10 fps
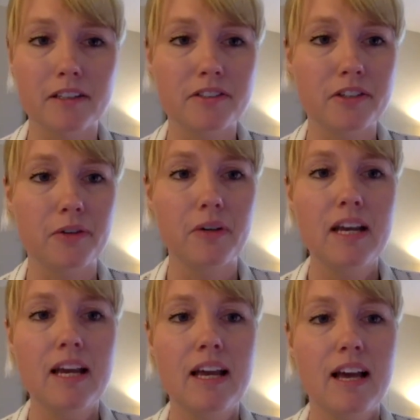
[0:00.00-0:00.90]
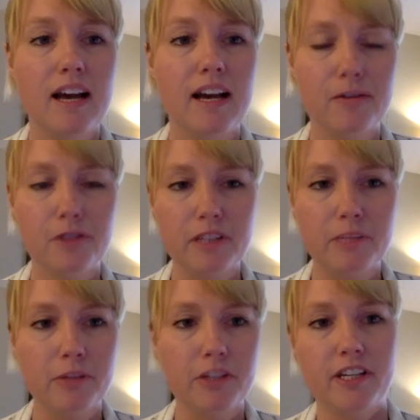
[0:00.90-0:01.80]
So I really
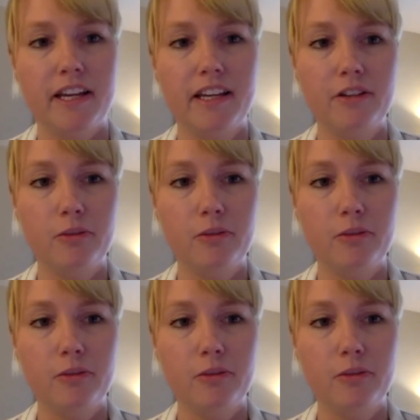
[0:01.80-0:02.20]
appreciate you